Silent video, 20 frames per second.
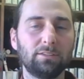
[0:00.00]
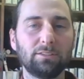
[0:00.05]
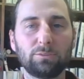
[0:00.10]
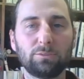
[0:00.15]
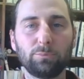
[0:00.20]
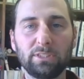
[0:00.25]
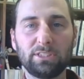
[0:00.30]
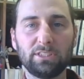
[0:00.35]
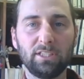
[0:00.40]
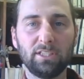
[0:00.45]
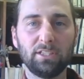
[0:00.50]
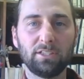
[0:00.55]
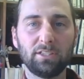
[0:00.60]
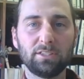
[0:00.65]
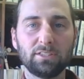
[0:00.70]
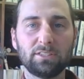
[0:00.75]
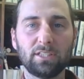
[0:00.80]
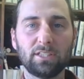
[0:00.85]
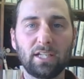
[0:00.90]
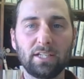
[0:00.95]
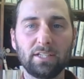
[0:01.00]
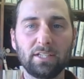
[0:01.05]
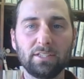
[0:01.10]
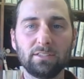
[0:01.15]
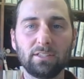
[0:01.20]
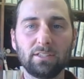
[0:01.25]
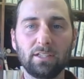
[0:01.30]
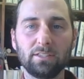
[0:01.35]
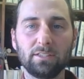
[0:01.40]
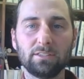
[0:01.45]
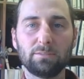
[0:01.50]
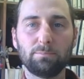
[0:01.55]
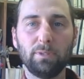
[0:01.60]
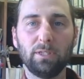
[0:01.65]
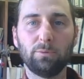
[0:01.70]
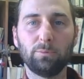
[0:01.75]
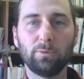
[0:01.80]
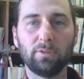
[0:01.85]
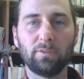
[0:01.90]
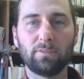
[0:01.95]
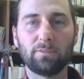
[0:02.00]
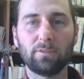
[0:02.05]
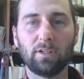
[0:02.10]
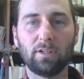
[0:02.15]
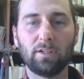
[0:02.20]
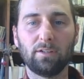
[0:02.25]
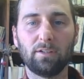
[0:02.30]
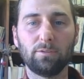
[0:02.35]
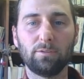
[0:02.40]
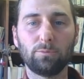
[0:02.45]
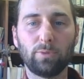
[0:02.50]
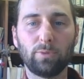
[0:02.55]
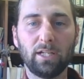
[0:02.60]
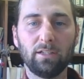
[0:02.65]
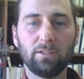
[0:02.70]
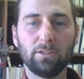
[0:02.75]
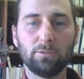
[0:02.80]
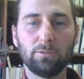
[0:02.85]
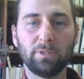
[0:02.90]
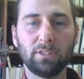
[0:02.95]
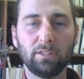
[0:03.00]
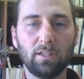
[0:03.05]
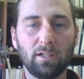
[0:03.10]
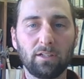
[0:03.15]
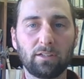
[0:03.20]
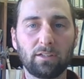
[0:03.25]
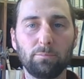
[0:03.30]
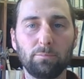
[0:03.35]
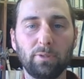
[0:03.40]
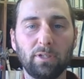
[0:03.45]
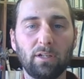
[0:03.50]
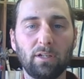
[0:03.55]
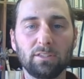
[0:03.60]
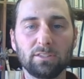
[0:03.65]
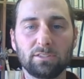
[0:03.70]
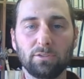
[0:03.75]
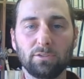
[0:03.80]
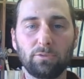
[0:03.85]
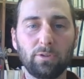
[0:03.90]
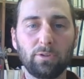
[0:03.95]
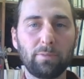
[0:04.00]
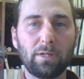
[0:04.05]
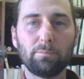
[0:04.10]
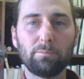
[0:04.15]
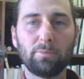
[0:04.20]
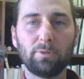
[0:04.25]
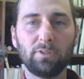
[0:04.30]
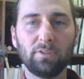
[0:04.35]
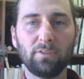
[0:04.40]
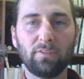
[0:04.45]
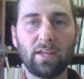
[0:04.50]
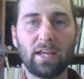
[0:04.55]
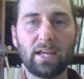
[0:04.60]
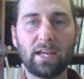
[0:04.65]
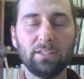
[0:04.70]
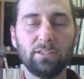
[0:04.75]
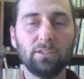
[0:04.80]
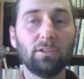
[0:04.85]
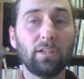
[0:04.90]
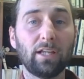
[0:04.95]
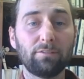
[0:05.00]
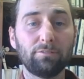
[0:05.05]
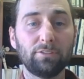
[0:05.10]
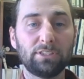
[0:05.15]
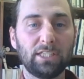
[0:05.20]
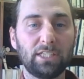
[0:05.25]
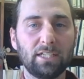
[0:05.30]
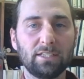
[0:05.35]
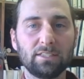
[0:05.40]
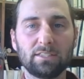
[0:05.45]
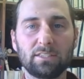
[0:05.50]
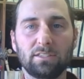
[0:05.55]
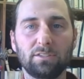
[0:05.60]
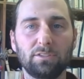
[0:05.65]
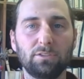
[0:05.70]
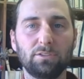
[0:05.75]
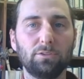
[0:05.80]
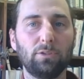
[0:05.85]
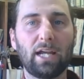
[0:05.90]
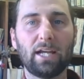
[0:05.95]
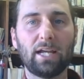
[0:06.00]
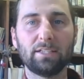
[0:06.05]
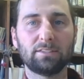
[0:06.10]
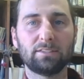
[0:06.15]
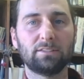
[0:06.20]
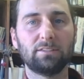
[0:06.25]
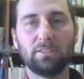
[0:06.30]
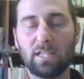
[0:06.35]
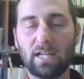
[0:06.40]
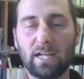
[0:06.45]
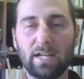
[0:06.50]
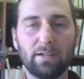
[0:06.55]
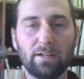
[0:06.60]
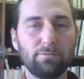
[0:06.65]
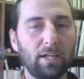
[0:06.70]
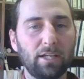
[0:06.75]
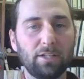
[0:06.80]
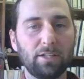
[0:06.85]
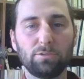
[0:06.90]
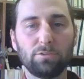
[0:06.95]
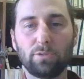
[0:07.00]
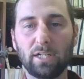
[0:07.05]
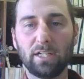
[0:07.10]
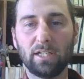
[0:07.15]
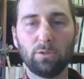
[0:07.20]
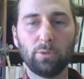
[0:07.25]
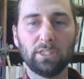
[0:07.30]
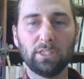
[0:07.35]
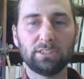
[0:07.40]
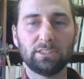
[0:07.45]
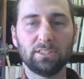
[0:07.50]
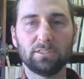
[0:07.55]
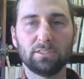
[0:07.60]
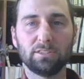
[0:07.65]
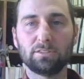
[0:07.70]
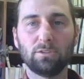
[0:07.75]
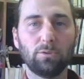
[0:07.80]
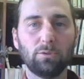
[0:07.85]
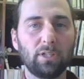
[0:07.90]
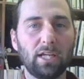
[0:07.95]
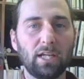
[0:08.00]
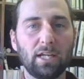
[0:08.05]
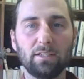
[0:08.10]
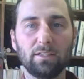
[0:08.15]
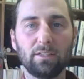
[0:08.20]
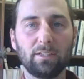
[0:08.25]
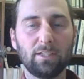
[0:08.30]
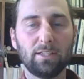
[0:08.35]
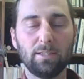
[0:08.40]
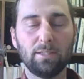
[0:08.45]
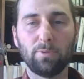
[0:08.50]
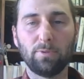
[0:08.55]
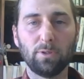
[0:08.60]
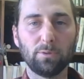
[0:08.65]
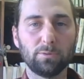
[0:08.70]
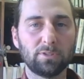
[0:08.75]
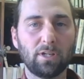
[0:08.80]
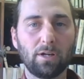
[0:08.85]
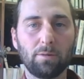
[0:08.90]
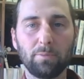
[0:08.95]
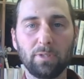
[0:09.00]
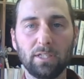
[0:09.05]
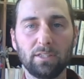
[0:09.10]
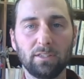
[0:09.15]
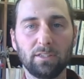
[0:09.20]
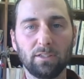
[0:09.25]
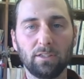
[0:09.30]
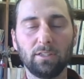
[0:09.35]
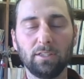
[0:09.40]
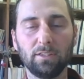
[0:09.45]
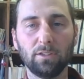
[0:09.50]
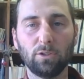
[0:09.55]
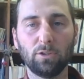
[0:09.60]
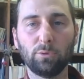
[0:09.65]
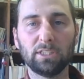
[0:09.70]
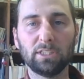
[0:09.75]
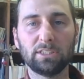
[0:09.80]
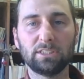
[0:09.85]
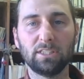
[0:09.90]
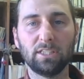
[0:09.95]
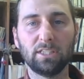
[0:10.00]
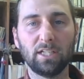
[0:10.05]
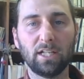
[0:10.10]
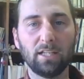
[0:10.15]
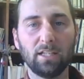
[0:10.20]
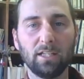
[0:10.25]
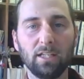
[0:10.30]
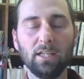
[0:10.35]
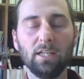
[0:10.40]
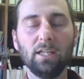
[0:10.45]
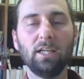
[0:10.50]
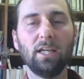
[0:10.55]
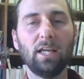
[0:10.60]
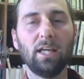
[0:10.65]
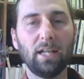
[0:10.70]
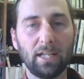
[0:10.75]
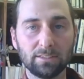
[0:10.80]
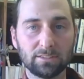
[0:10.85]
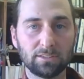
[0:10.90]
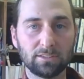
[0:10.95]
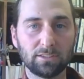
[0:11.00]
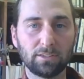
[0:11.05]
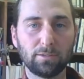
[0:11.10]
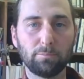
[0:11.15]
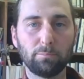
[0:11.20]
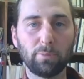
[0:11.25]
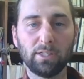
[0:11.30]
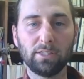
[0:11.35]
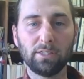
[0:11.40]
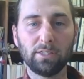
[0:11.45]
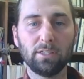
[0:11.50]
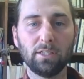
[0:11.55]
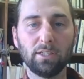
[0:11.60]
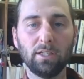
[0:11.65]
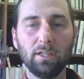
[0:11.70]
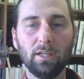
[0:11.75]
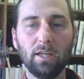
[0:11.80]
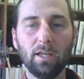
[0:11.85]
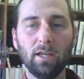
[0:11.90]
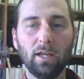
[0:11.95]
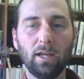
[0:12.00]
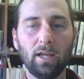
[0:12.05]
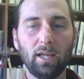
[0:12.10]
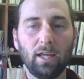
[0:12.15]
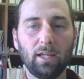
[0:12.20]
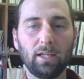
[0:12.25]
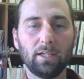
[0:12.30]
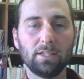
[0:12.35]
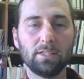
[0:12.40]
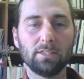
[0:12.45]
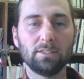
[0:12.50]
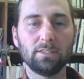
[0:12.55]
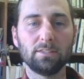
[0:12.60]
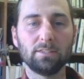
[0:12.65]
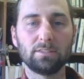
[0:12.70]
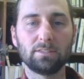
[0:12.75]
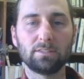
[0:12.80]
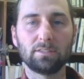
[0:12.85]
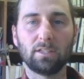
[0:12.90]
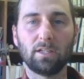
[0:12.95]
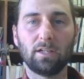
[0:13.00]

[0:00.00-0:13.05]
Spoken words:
switch gears and speak with Rae Goodman-Lucker, but also remember that you'll have a chance to ask Nadav and Rae questions. So again, keep those coming in the question and answer button. And